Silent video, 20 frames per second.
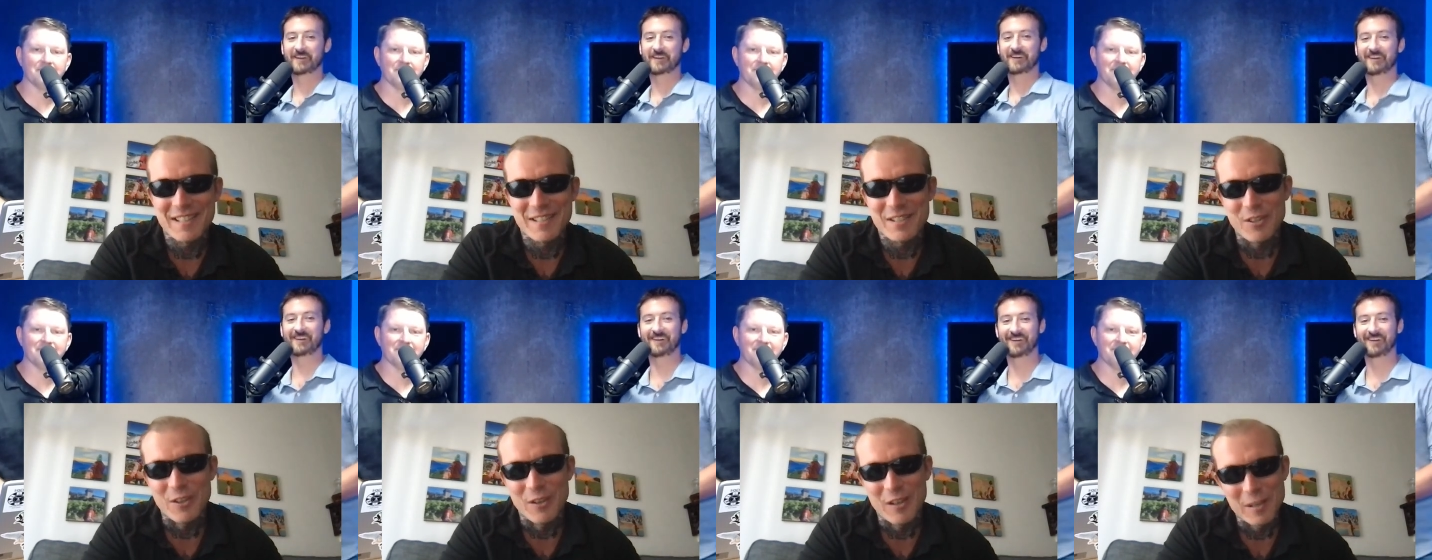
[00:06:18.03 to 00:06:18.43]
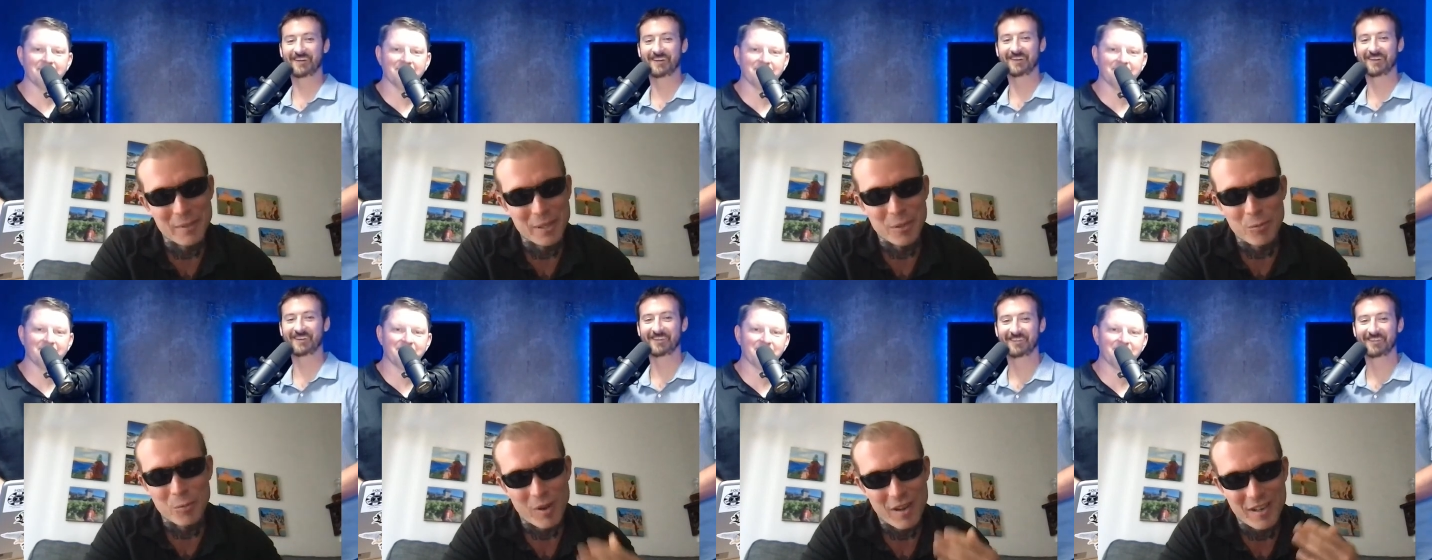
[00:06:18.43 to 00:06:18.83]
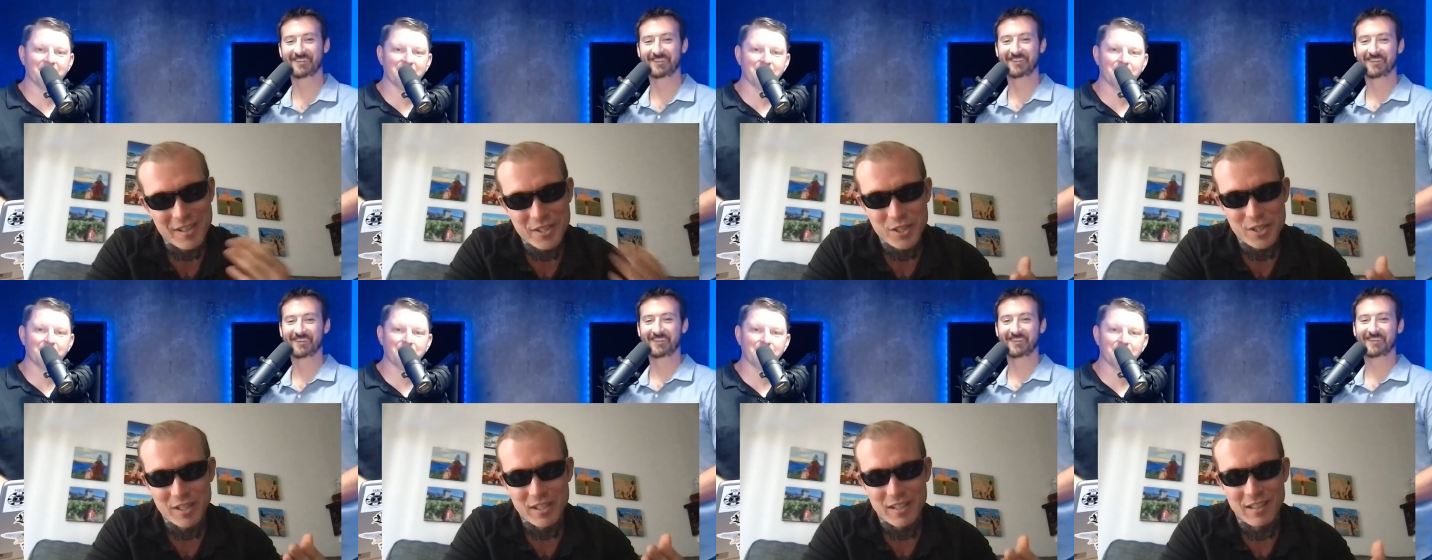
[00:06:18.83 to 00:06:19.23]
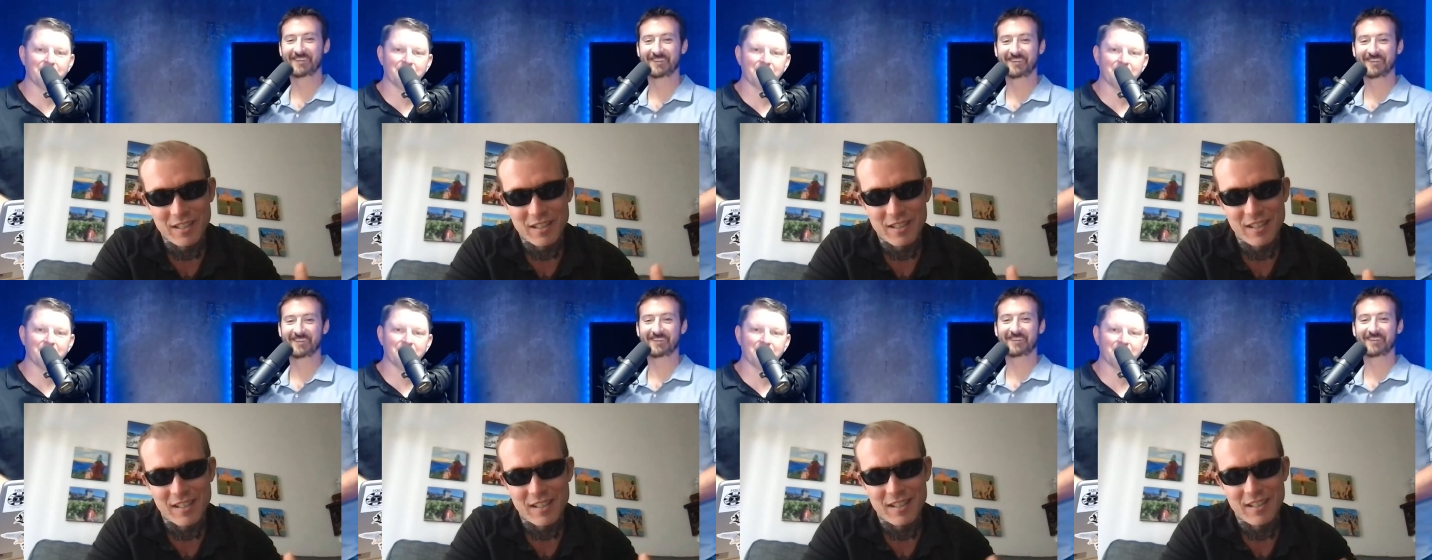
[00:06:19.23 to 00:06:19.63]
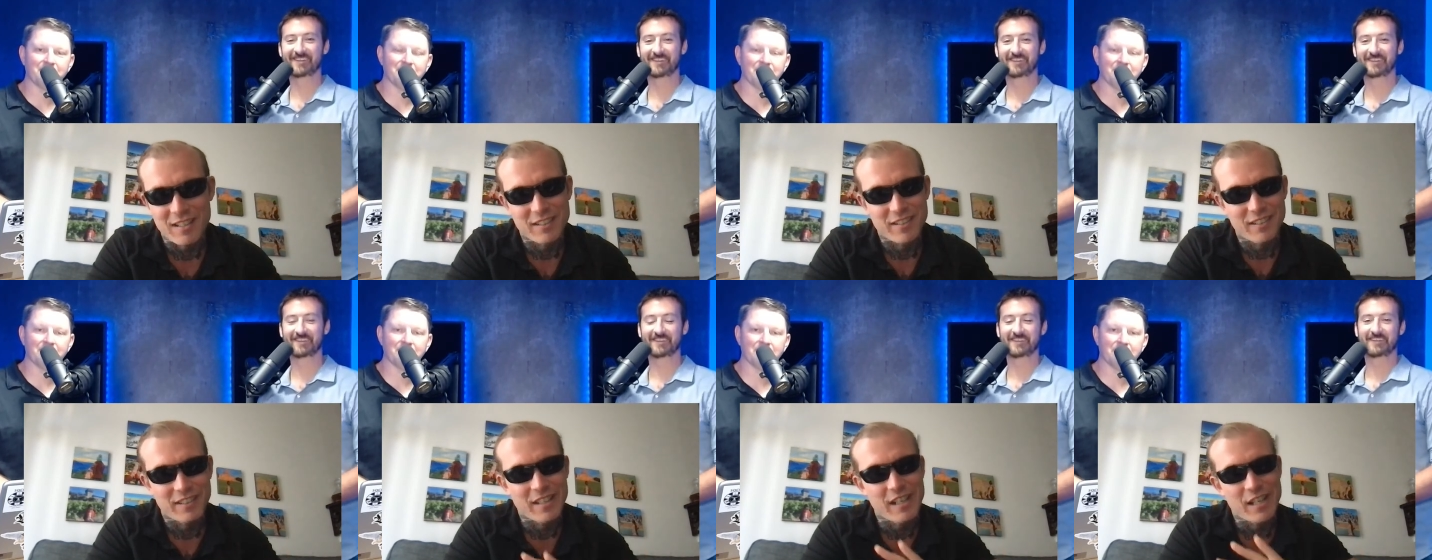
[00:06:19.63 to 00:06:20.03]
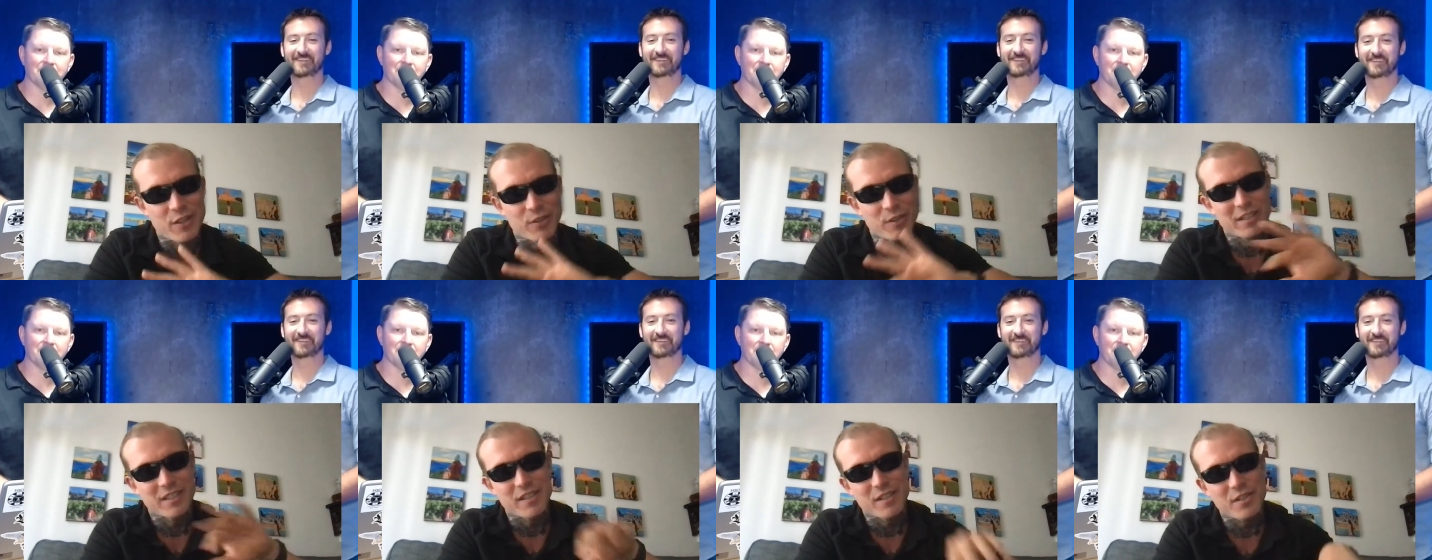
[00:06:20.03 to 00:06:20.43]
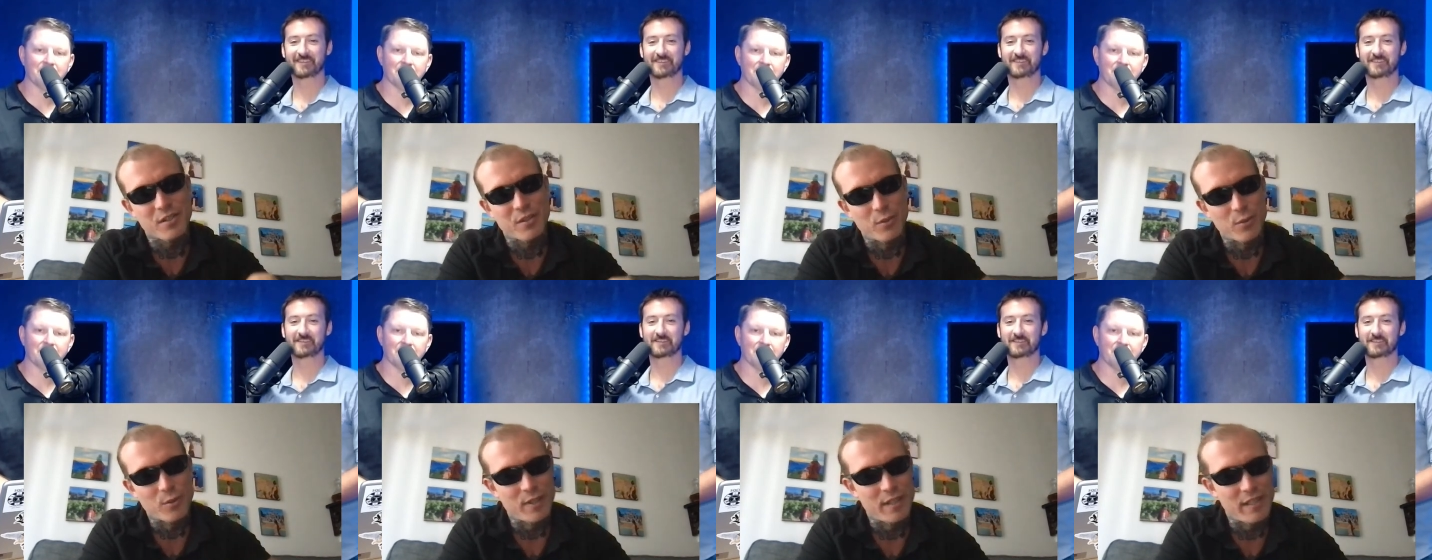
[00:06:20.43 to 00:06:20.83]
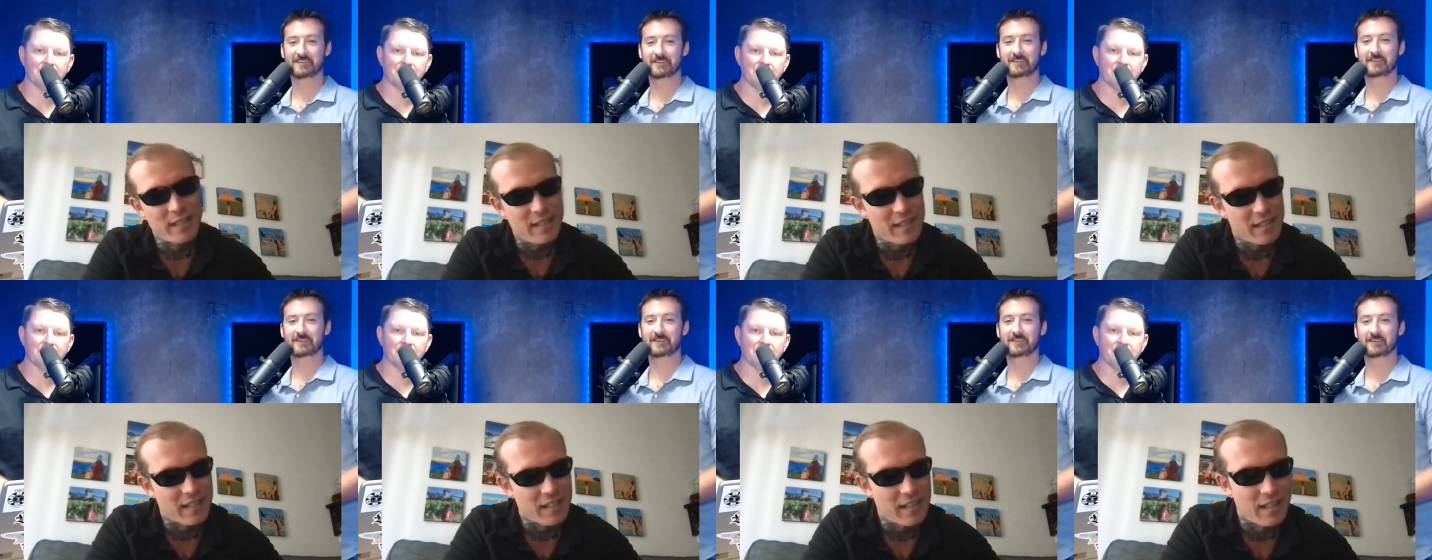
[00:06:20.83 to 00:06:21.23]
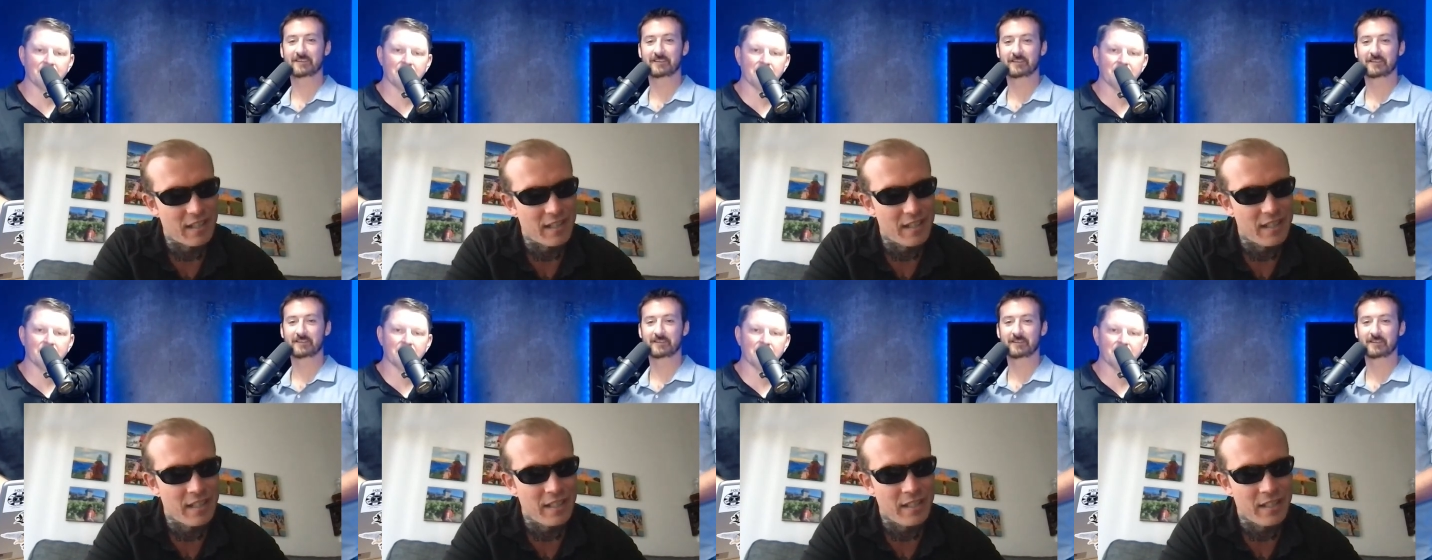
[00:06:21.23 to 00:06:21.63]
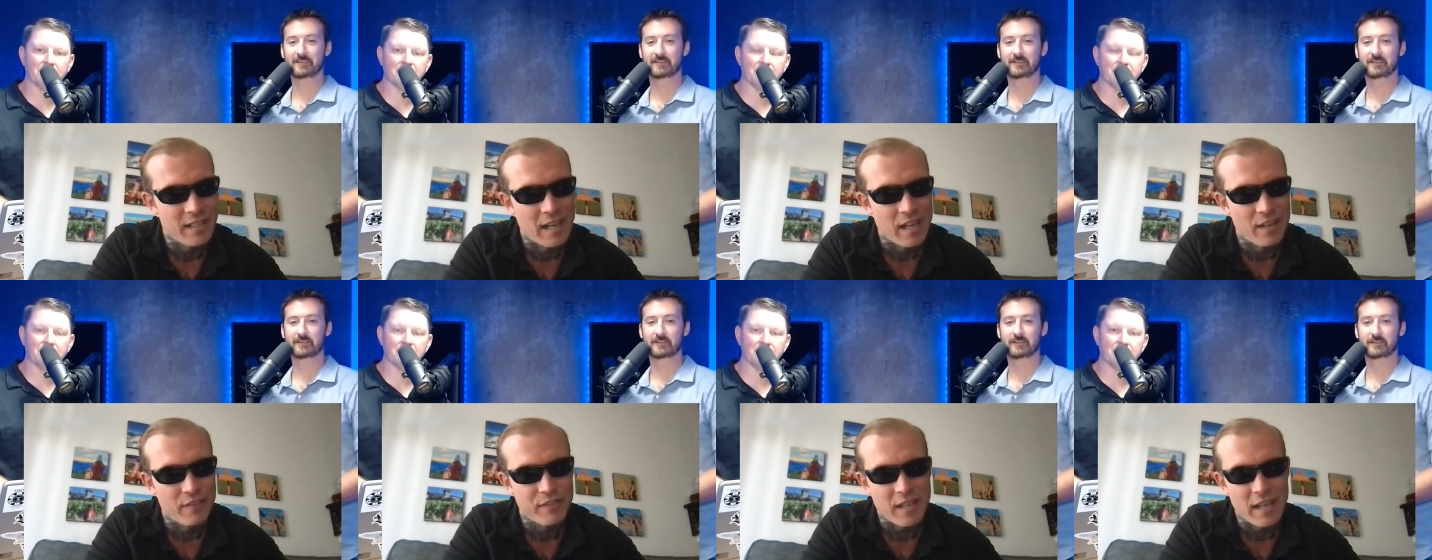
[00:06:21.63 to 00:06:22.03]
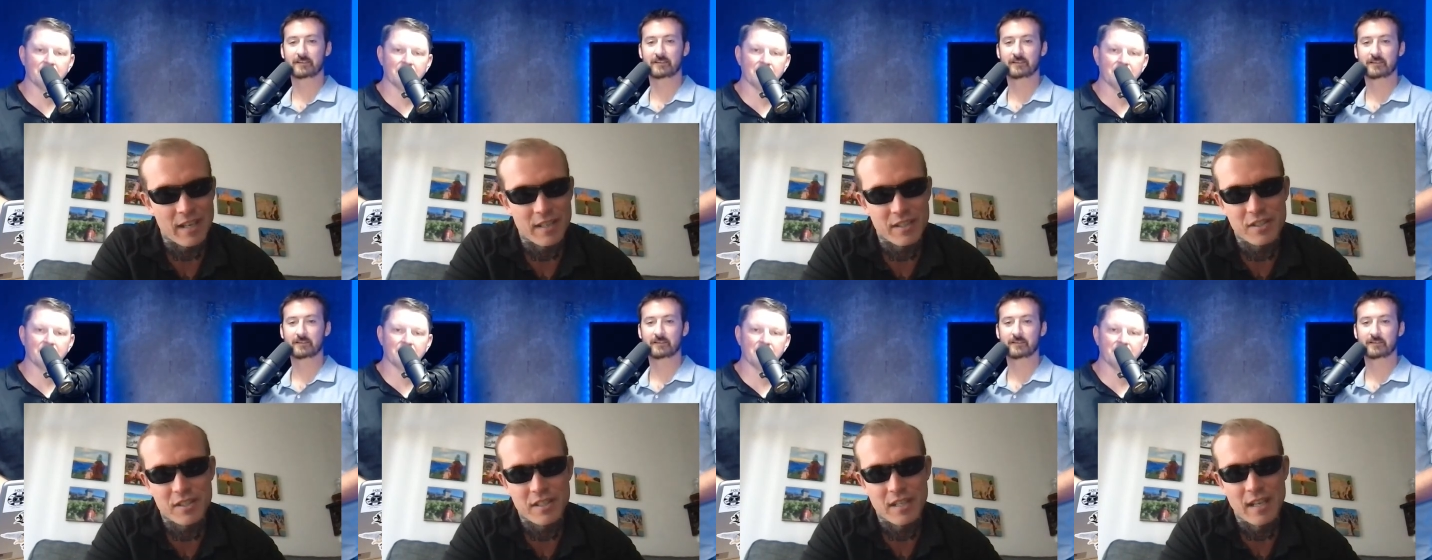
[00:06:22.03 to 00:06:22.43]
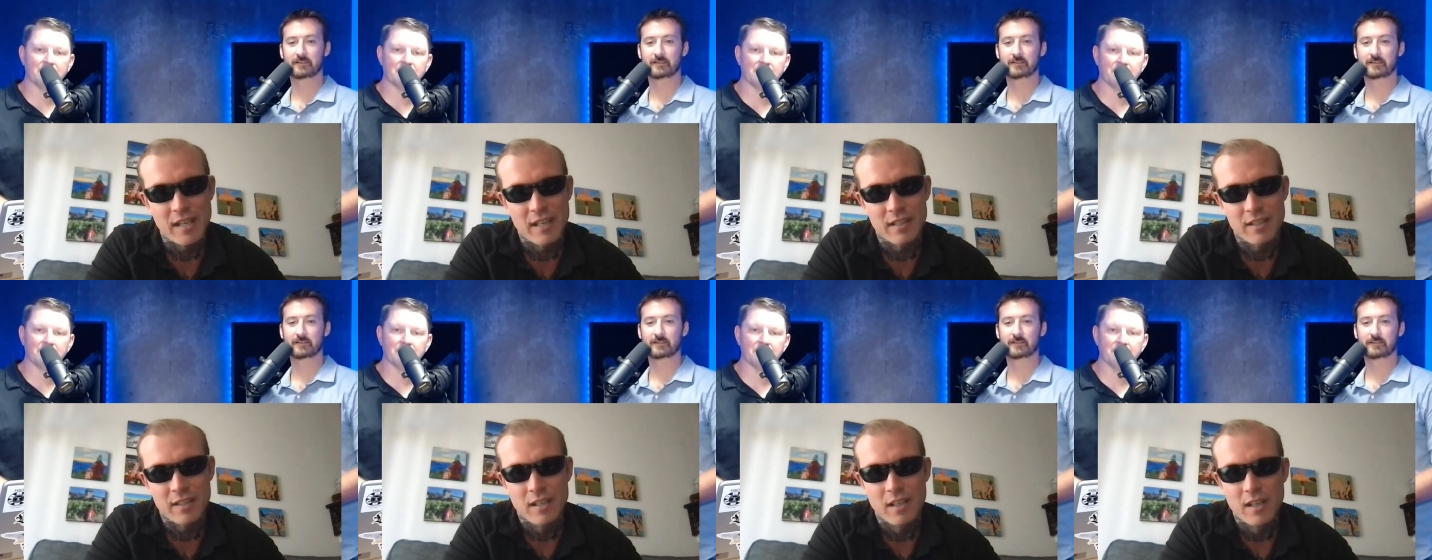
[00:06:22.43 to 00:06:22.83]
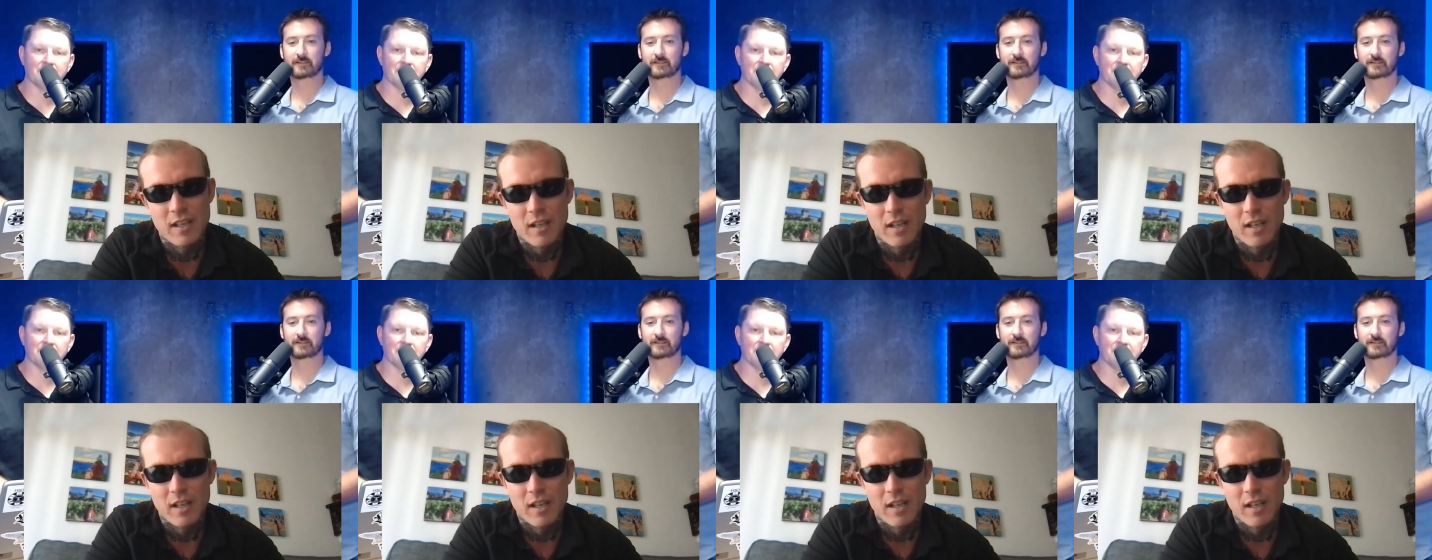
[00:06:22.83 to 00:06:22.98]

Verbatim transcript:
Speaker 1: so anybody watching uh, later in the story uh, in Afghanistan,